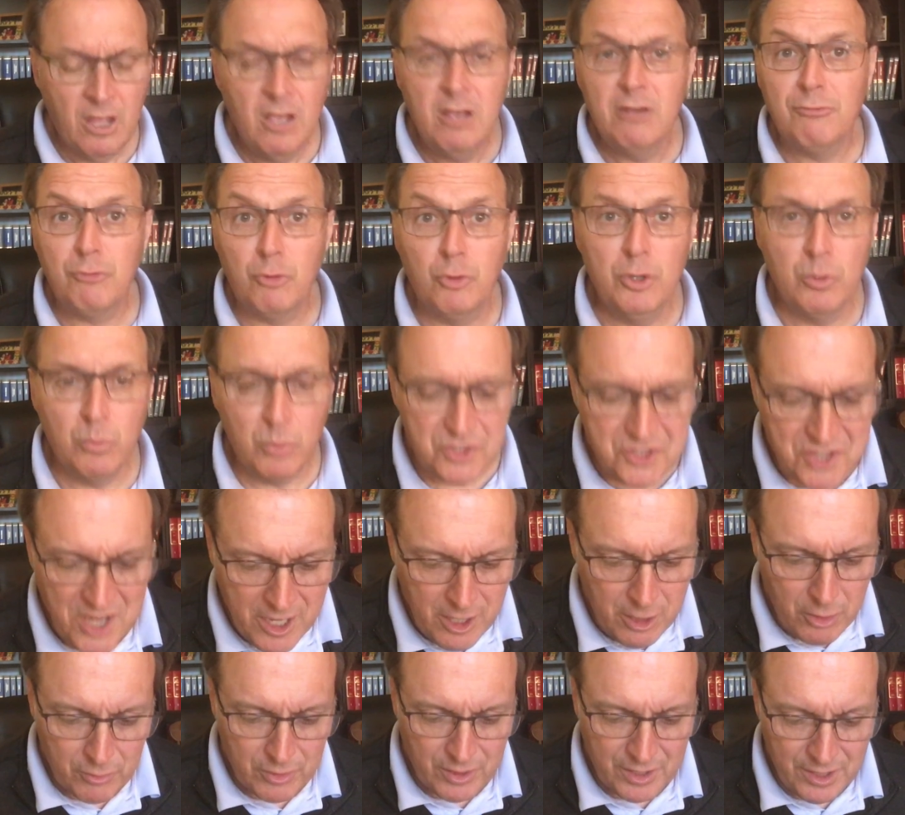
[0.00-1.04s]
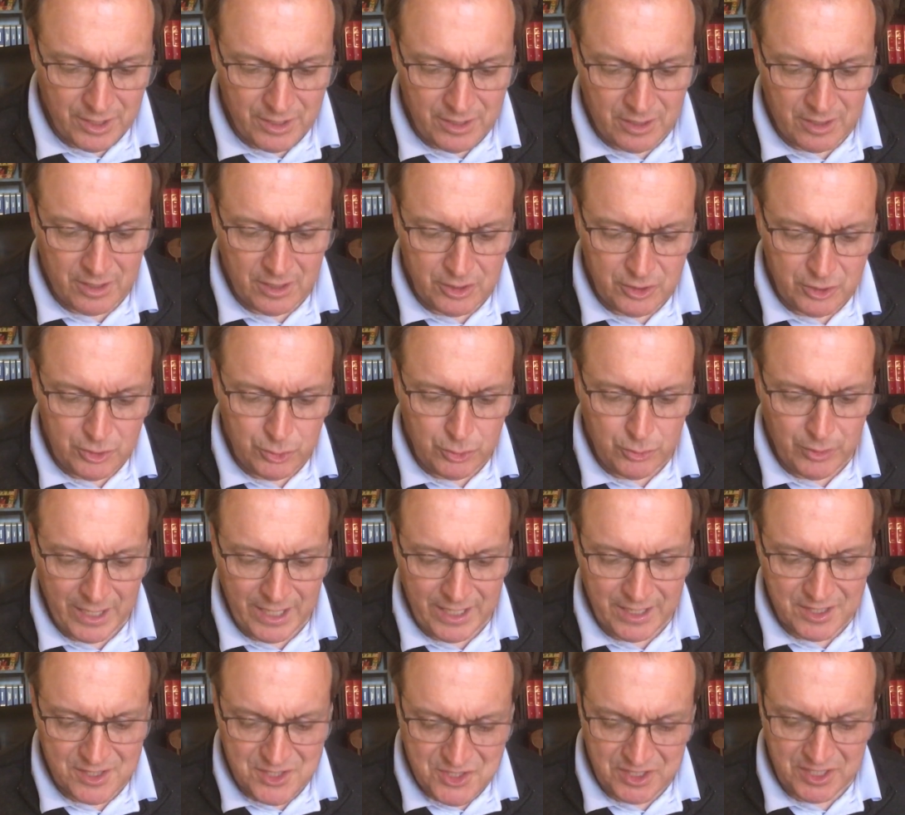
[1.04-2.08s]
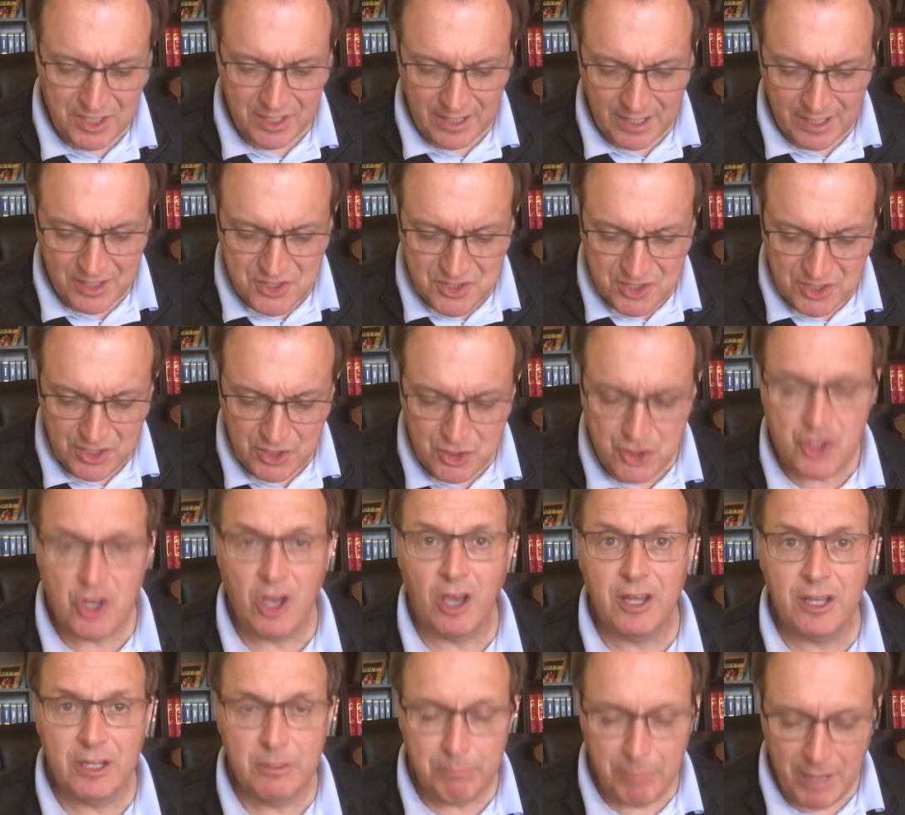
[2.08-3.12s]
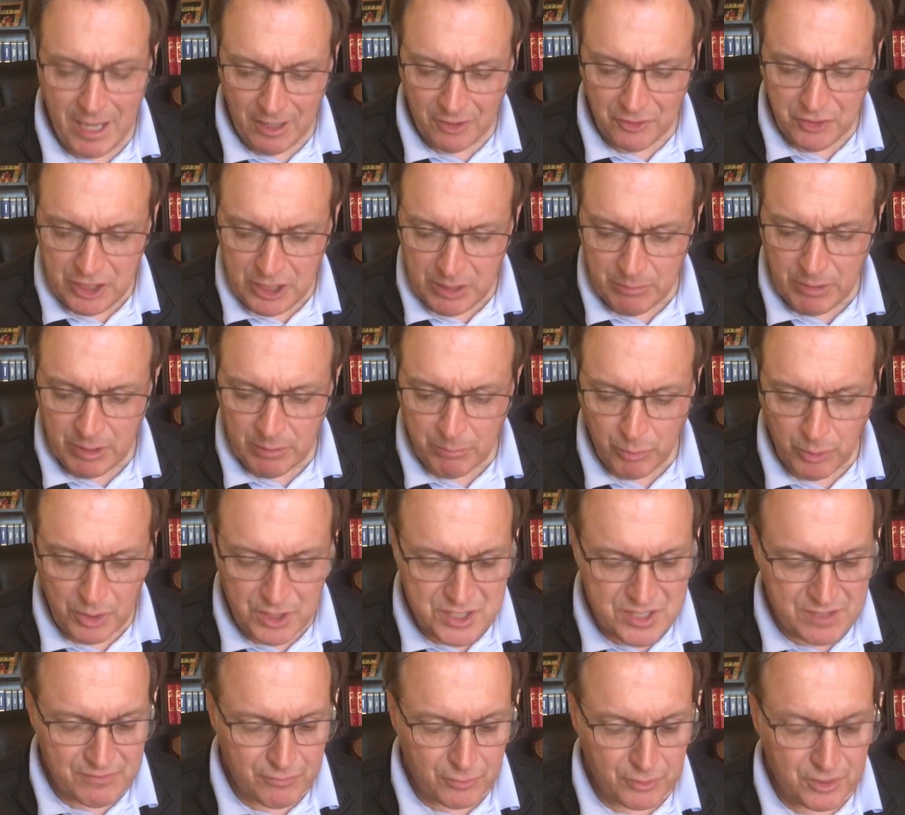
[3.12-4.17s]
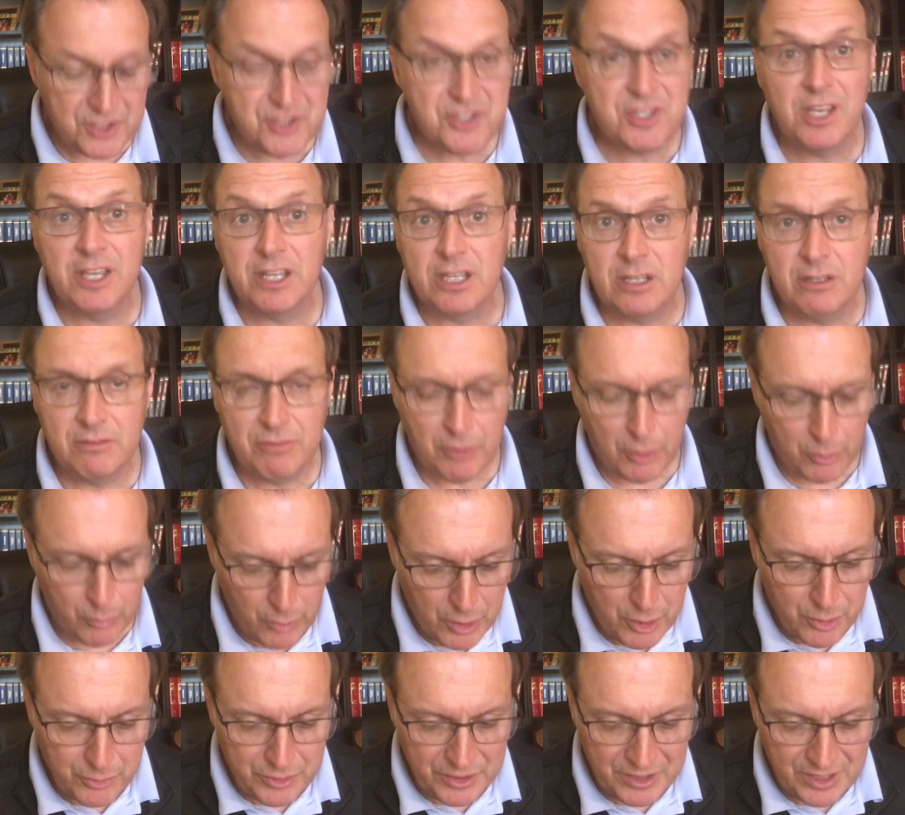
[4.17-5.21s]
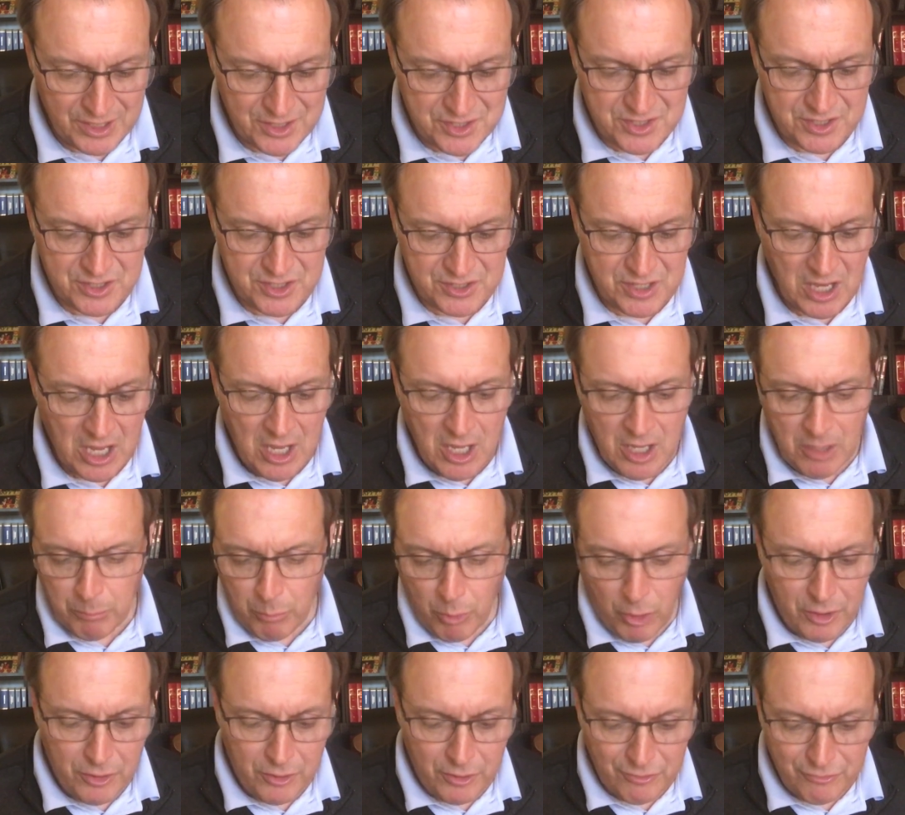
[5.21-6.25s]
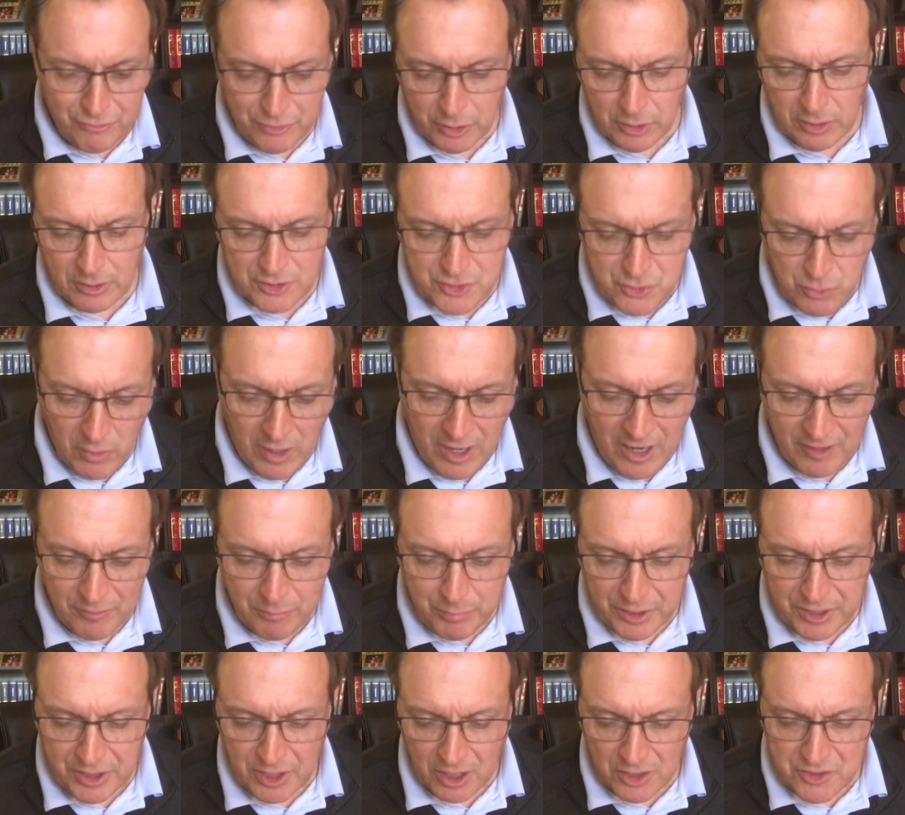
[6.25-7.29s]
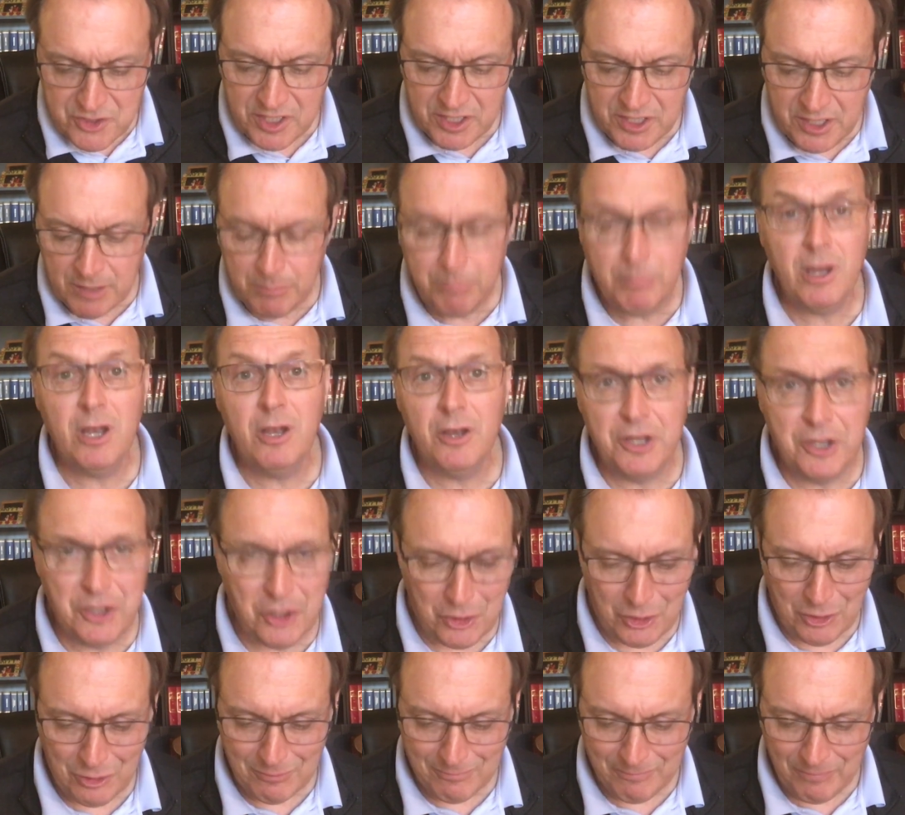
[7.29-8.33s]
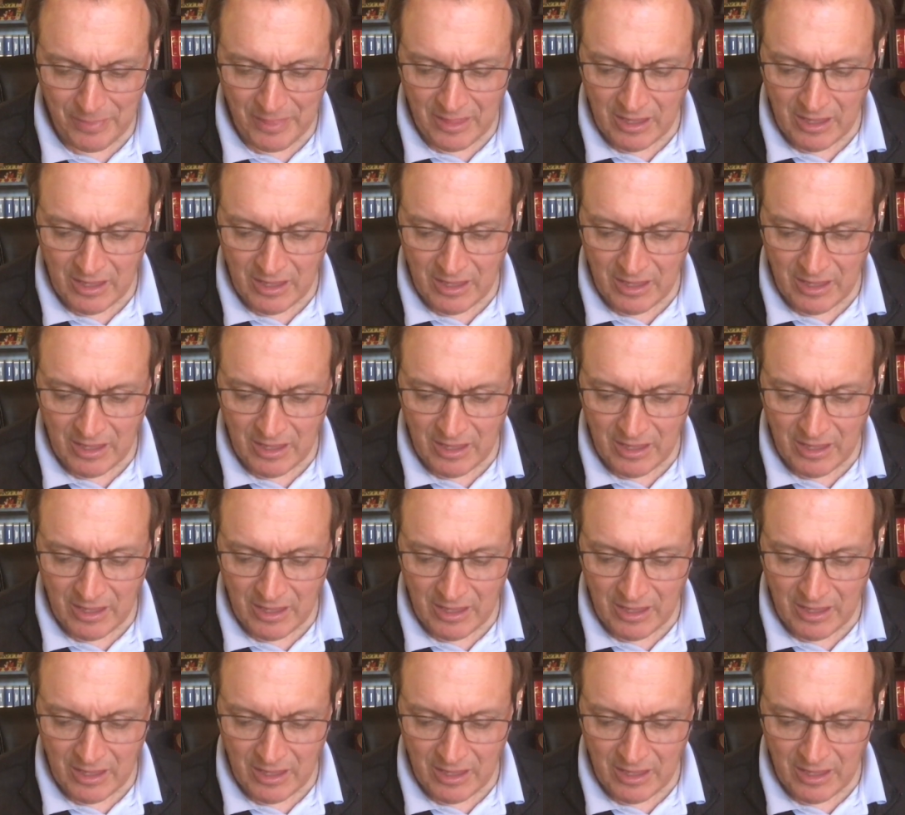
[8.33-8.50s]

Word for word: For it was Herod uh, who had sent and seized John and bound him in prison for the sake of Herodias, his brother Philip's wife, because he had married her.